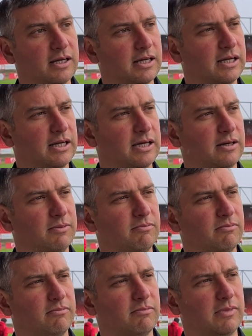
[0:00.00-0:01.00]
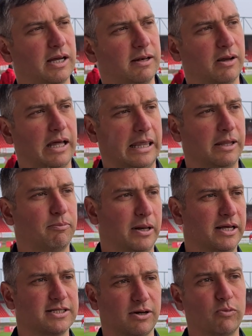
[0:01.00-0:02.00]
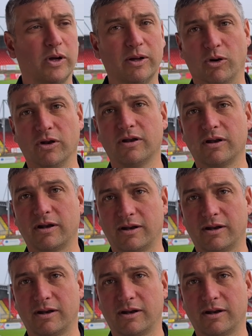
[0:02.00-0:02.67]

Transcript: And the players that we want,